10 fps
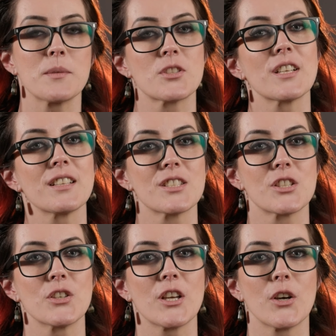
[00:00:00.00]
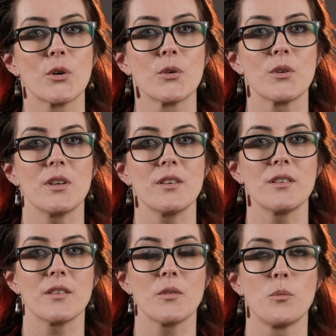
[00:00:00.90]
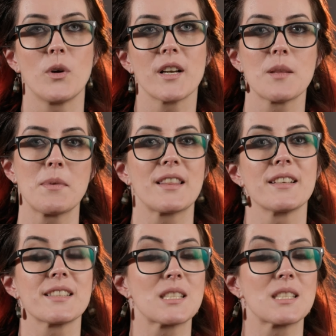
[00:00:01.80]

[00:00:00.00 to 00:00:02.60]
I'm shooting in the studio, one of the big things,